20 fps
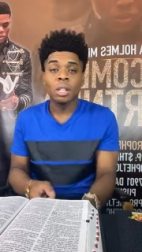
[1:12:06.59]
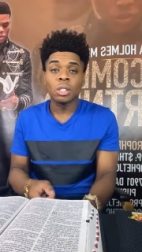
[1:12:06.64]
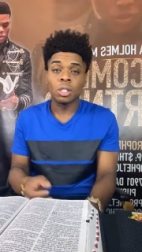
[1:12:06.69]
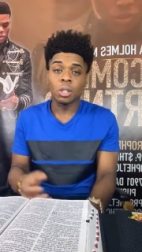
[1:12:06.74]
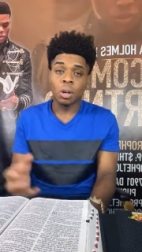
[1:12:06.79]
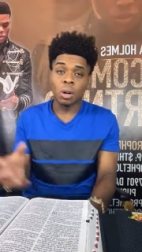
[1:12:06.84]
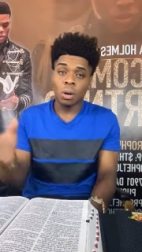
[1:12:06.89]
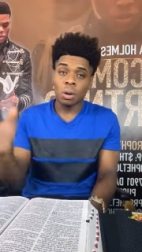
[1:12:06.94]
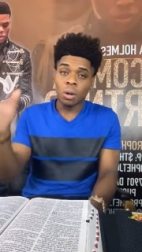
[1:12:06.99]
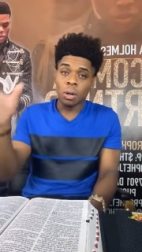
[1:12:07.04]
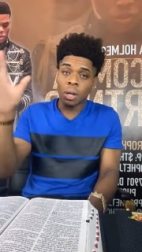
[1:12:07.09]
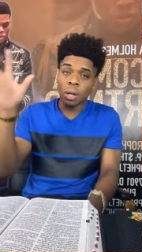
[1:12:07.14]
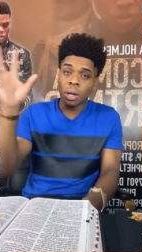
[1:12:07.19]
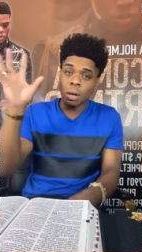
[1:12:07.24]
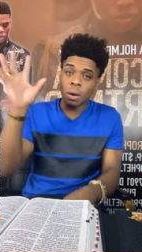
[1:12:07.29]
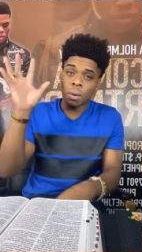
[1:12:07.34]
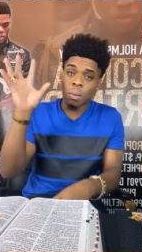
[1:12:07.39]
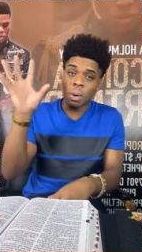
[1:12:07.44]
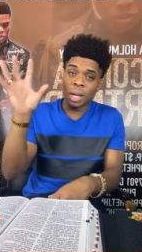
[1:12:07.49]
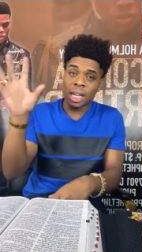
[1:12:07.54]
So
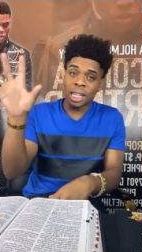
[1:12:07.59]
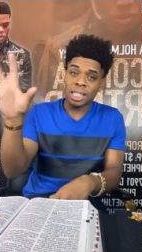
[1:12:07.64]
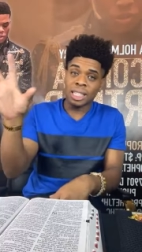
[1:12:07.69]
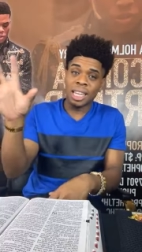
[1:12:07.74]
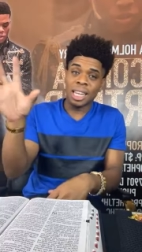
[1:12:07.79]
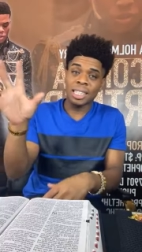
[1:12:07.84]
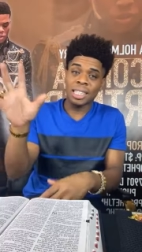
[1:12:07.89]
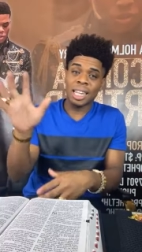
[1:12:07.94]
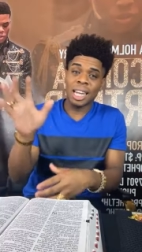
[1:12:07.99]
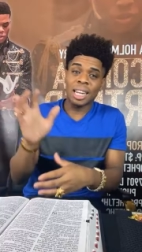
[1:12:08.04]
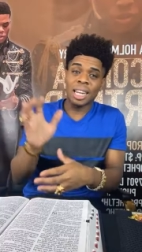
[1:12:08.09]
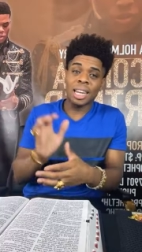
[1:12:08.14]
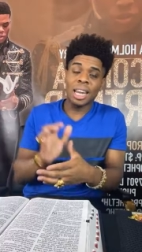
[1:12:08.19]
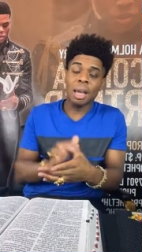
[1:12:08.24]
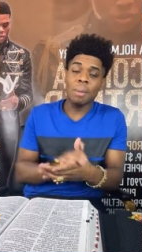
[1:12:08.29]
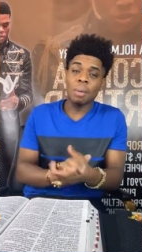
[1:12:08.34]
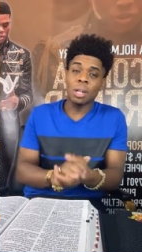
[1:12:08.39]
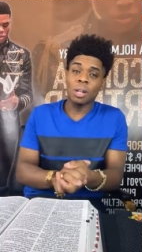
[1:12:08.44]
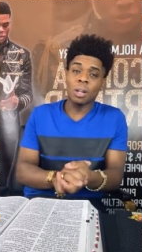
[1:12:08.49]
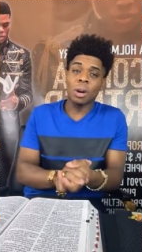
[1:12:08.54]
when it says that the
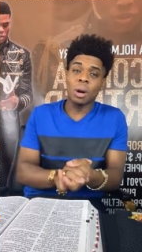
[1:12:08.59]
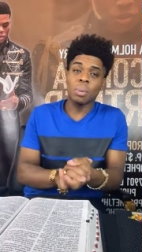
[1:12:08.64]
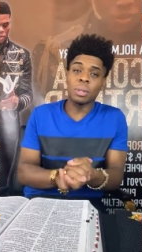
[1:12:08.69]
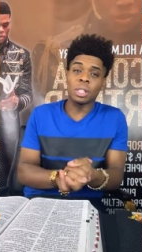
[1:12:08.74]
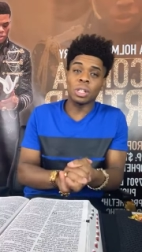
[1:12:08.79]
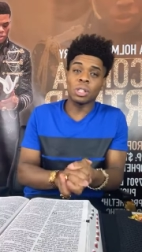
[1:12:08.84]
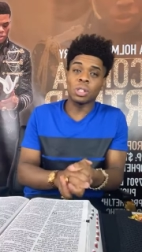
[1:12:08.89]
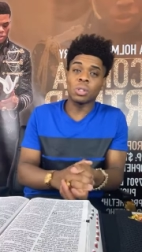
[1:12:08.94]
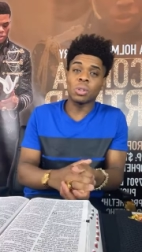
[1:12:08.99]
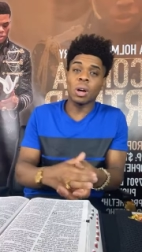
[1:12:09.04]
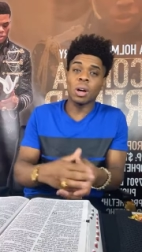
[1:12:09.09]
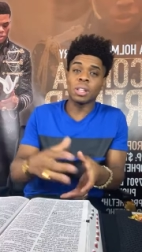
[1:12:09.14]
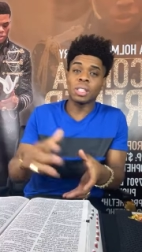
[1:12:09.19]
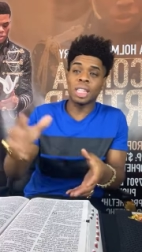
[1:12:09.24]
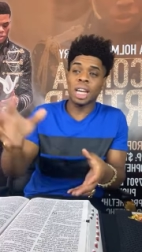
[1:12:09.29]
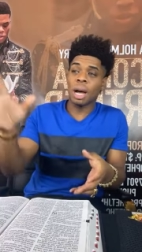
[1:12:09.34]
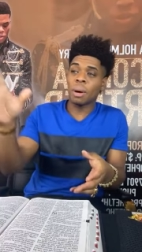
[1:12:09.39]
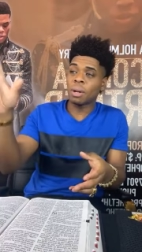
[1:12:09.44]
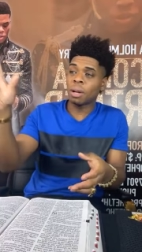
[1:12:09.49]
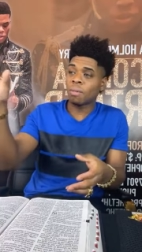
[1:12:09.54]
name of the Lord was a
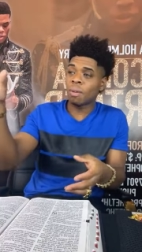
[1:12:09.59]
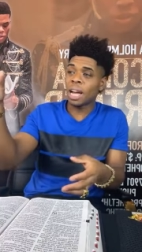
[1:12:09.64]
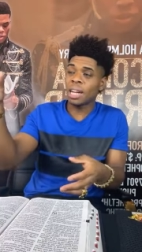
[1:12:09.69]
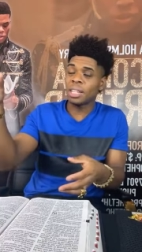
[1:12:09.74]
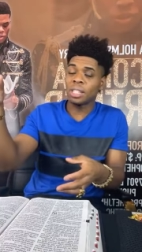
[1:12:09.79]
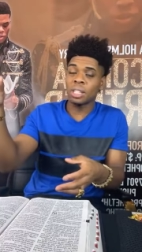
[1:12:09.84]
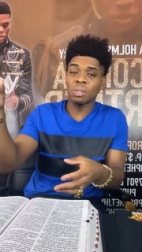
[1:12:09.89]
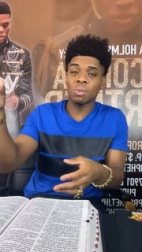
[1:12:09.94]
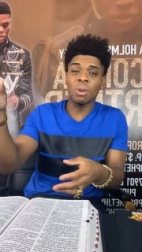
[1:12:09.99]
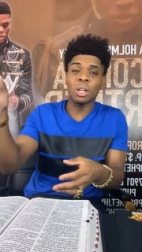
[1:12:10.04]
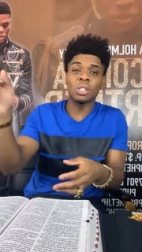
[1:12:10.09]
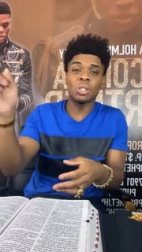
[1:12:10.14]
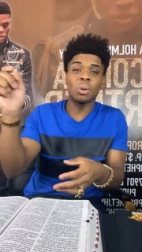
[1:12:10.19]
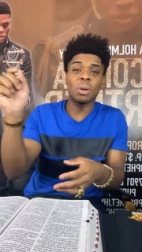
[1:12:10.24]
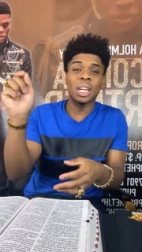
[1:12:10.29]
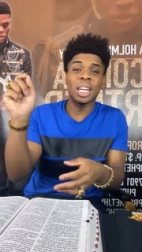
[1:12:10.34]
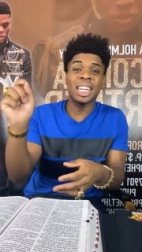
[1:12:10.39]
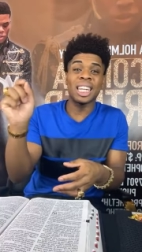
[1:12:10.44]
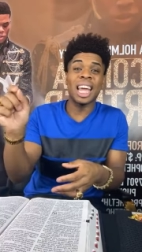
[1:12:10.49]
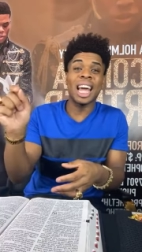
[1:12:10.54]
strong tower, the righteous run
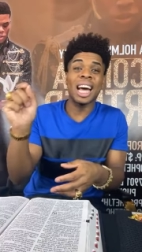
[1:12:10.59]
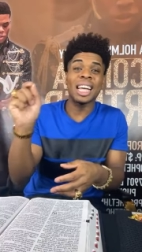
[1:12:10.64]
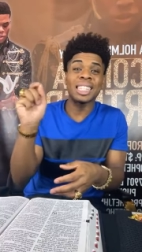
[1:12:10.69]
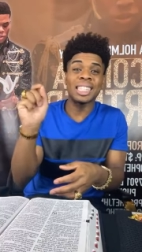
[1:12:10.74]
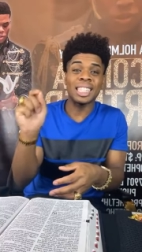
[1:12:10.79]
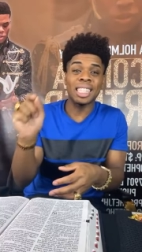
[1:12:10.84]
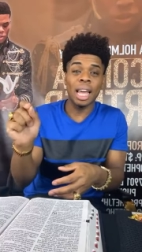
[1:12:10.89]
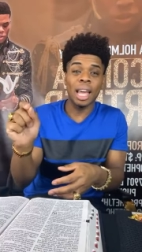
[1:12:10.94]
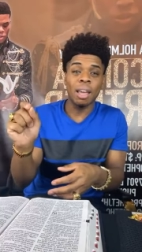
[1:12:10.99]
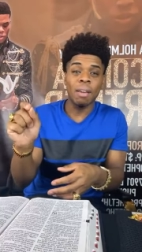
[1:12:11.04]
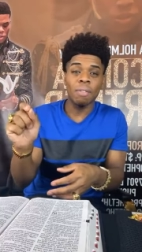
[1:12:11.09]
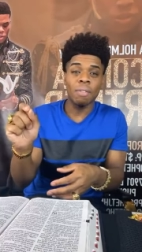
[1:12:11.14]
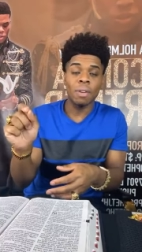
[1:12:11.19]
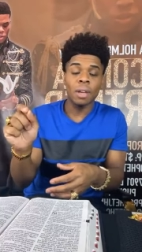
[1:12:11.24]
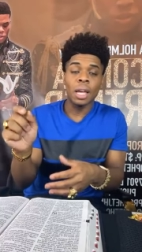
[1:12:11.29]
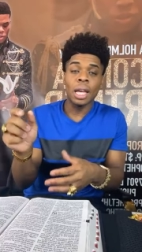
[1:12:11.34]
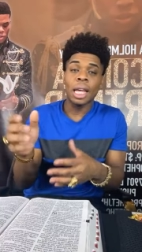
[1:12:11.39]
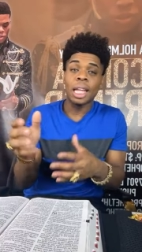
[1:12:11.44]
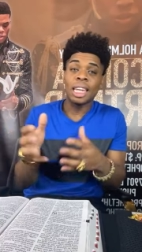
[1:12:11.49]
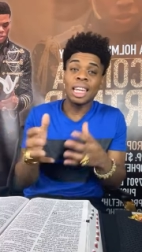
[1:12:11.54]
to it and they are
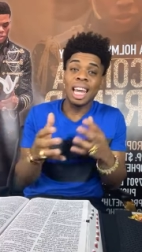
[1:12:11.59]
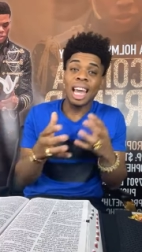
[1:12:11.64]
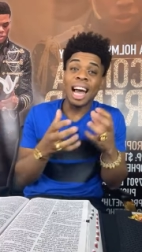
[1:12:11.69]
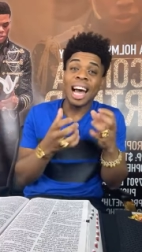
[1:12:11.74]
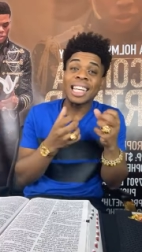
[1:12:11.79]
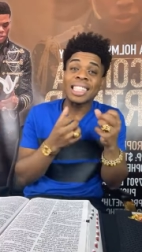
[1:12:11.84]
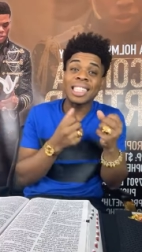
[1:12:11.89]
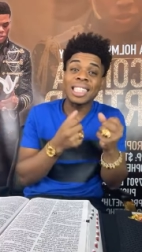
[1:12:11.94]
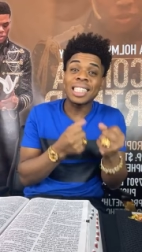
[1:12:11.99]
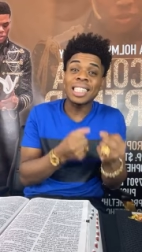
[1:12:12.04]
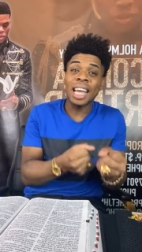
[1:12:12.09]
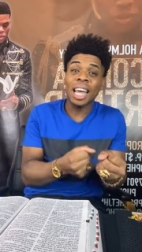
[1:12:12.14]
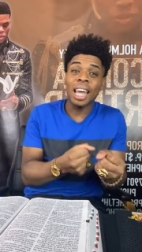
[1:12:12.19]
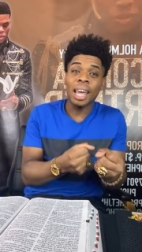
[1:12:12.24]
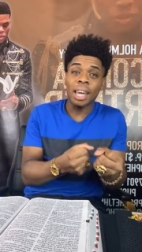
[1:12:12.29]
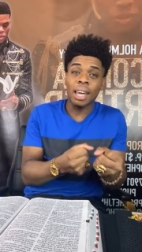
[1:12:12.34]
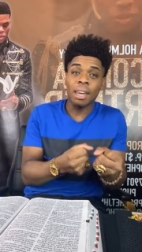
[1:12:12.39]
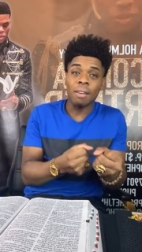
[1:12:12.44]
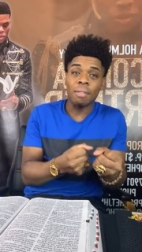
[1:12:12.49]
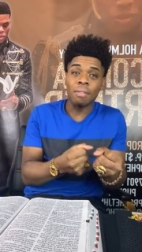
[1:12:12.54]
safe, they are
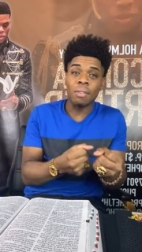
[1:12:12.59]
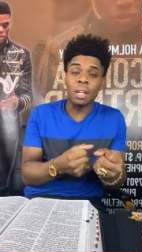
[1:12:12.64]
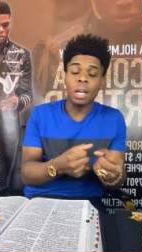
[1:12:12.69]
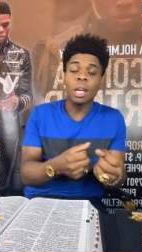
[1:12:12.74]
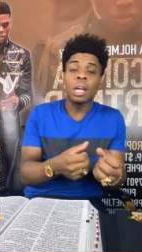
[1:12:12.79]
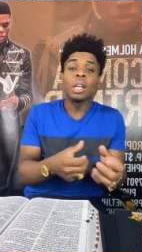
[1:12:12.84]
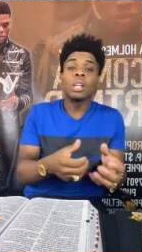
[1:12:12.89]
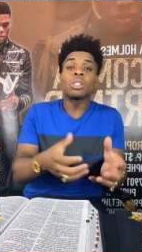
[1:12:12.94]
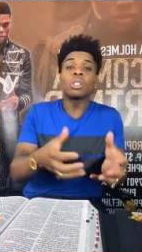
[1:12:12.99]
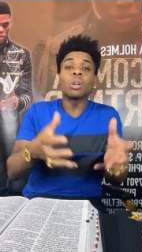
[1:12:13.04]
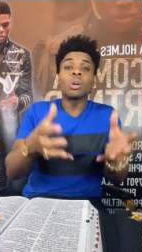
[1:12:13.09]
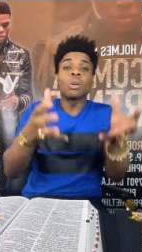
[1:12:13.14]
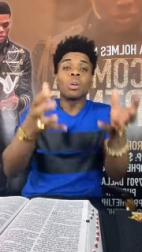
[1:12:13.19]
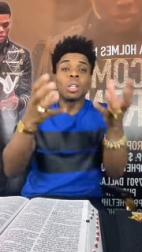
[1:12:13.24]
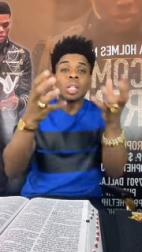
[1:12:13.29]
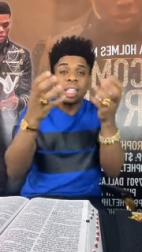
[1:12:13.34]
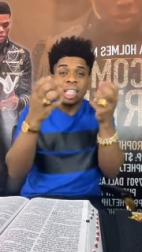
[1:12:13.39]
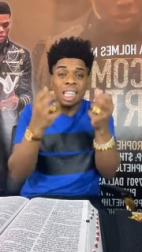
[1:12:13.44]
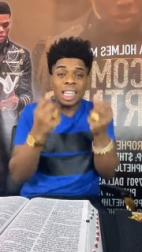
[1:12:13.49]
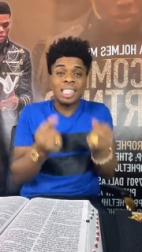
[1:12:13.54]
saved.
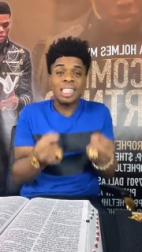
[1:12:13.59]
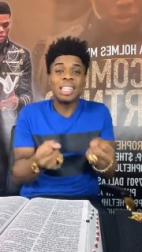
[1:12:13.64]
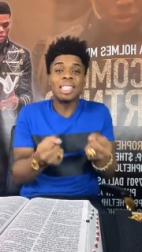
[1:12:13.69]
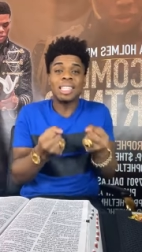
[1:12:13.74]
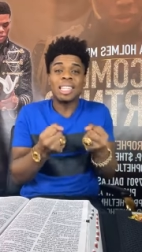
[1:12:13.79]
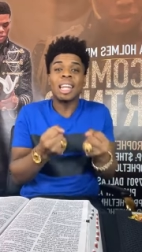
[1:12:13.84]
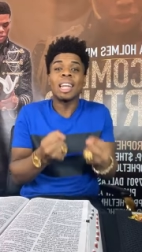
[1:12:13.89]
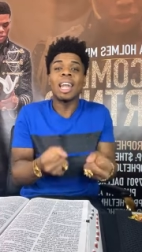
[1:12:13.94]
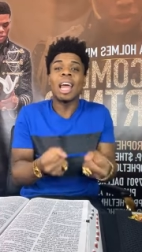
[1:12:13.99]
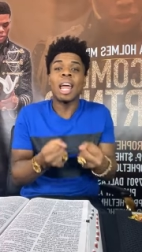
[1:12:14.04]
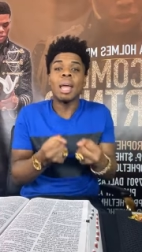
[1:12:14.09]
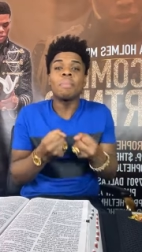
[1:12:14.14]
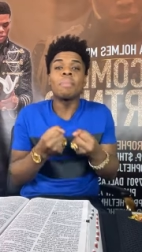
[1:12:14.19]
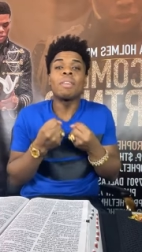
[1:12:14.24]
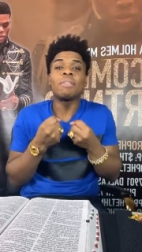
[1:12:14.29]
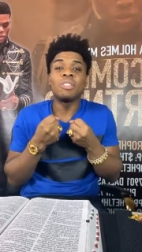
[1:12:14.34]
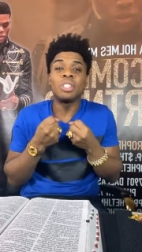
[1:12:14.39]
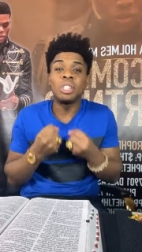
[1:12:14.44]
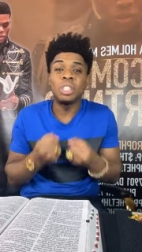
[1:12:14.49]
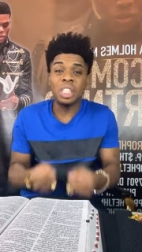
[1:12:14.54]
So this is the
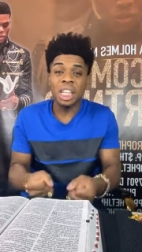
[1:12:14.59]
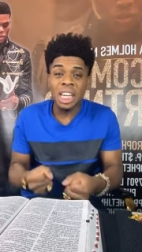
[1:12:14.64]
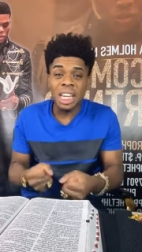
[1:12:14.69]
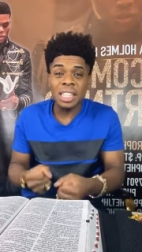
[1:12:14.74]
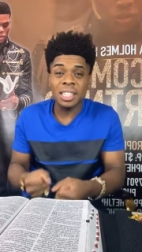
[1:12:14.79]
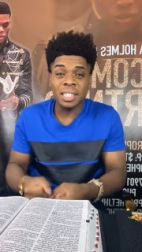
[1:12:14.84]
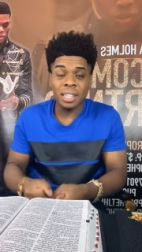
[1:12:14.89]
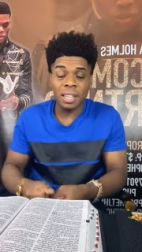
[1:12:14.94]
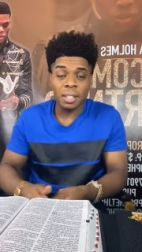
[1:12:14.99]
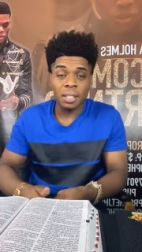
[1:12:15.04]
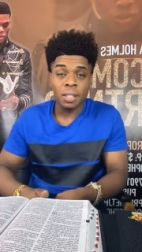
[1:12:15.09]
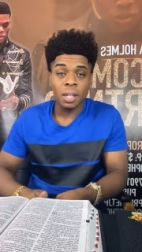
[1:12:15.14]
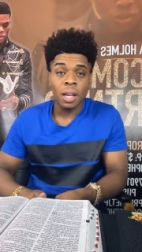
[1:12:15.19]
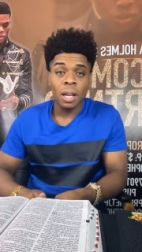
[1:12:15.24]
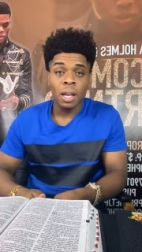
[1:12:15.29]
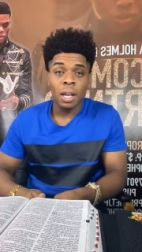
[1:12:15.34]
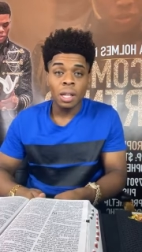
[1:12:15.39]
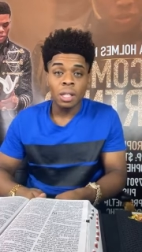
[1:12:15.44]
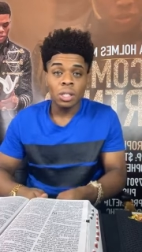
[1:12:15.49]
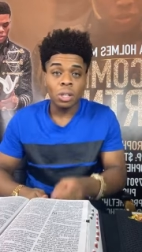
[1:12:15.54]
name of Jesus.
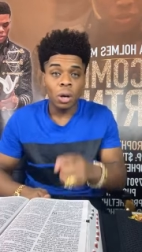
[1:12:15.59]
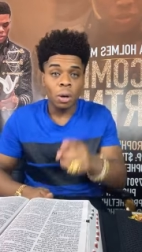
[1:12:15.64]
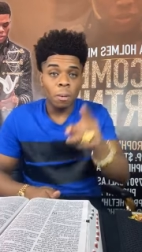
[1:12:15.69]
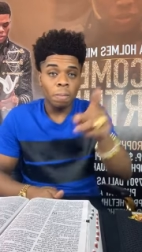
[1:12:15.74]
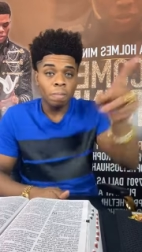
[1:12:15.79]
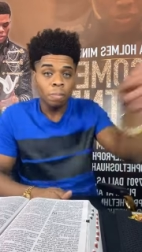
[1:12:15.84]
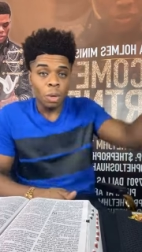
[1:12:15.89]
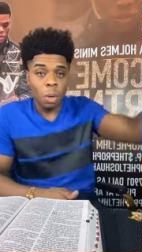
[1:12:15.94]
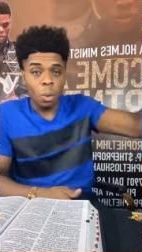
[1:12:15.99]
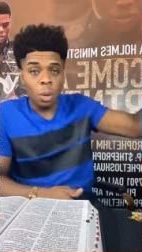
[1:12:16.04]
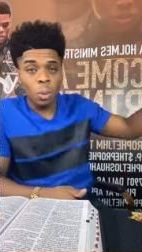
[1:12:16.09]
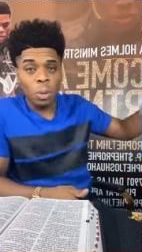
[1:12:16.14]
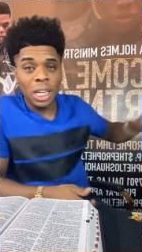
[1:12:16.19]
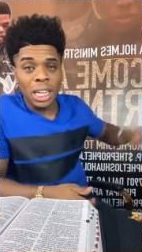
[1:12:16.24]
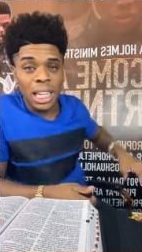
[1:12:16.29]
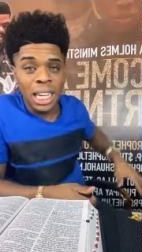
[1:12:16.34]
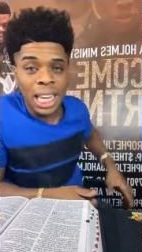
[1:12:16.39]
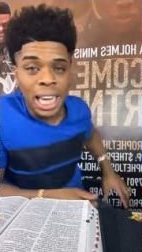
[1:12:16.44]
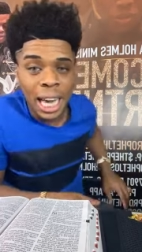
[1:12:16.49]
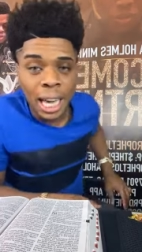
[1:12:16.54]
So when
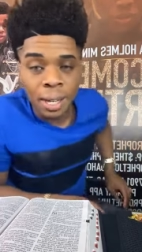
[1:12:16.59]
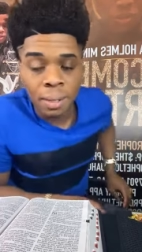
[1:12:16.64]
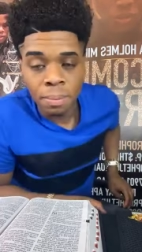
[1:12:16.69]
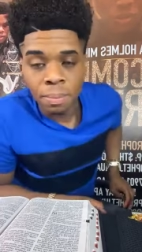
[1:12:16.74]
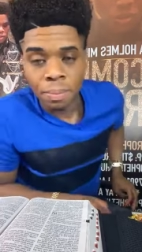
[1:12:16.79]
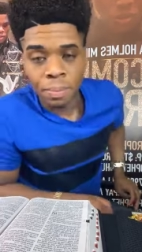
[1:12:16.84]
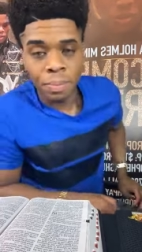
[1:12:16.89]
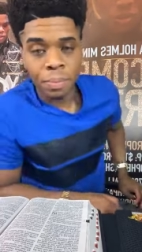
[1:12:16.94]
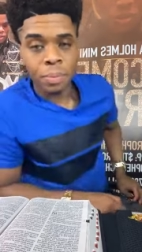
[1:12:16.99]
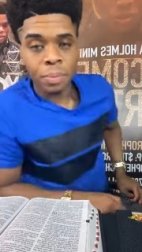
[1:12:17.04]
we look at